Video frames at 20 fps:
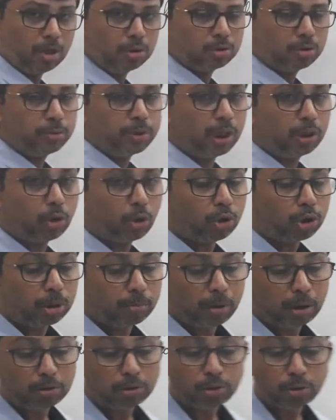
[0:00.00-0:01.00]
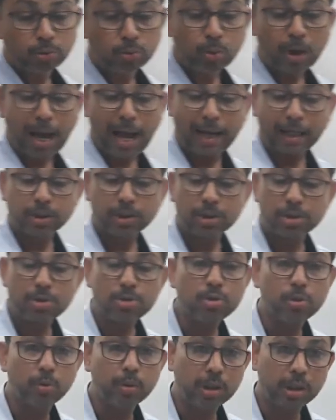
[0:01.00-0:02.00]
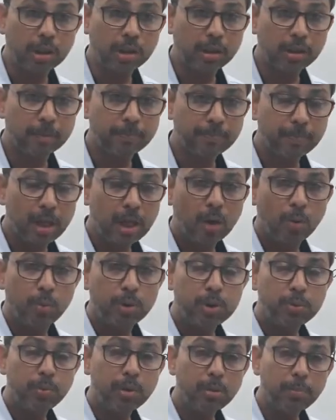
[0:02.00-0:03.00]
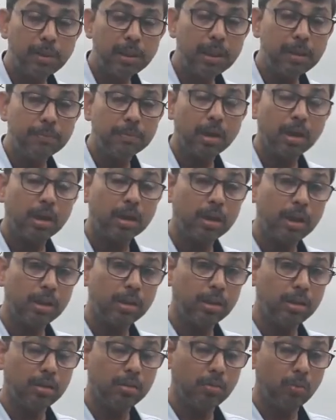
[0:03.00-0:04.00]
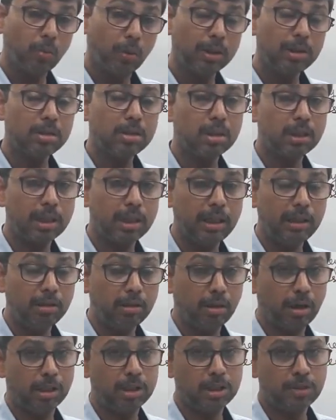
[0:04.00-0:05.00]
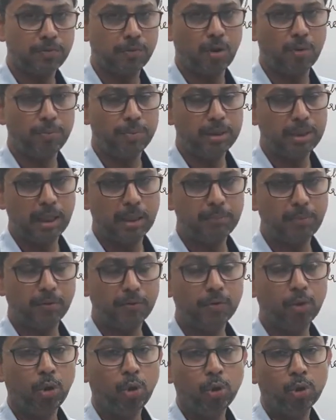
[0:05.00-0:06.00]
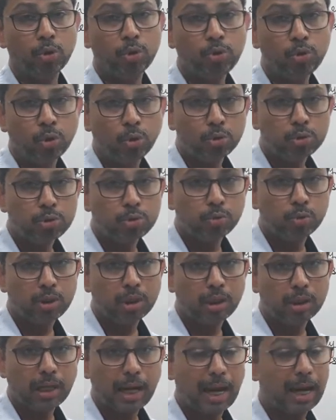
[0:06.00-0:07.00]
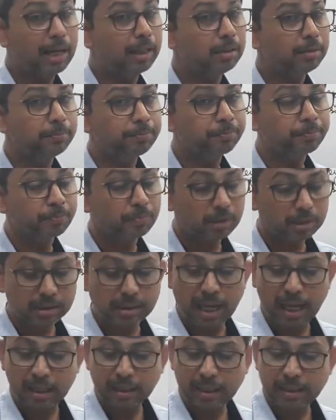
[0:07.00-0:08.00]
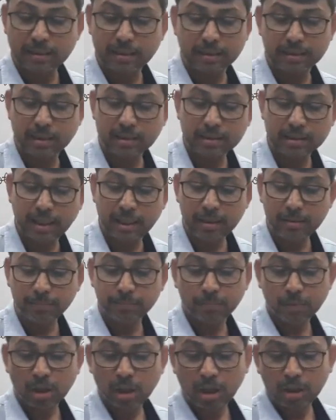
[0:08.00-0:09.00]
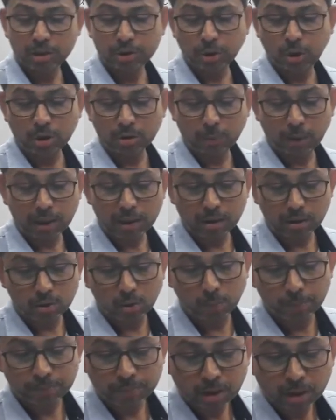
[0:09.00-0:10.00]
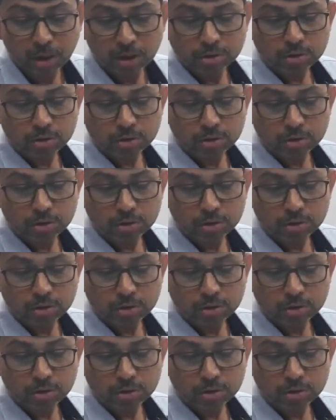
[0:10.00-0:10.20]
So we are talking about two actions over here, which will be written once again, transformed with the help of no sooner and than, as I just said a short while ago.